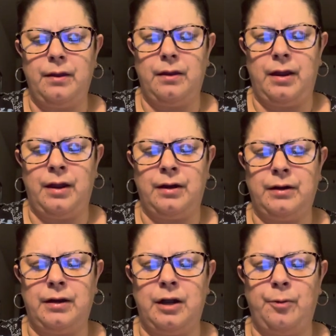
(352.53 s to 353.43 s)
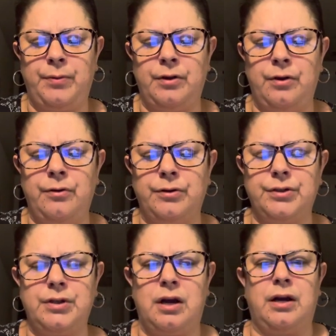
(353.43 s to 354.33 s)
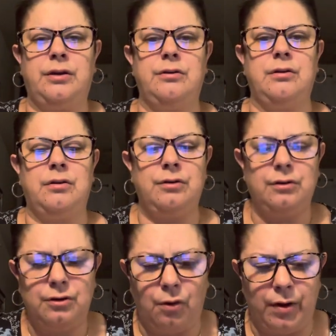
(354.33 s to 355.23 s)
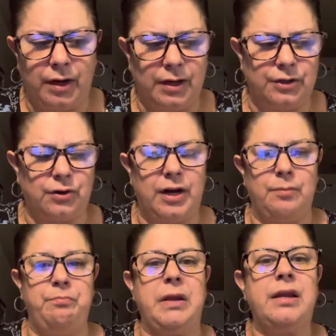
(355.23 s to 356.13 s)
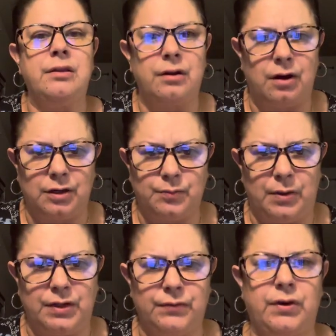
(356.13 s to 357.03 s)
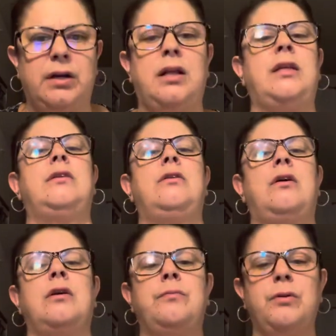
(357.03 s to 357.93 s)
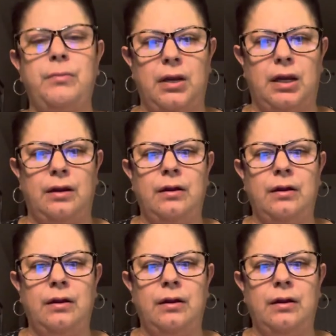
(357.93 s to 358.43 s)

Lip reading: and helping the owners, not going and trying to be the dog's best friend. I let the dog come to me.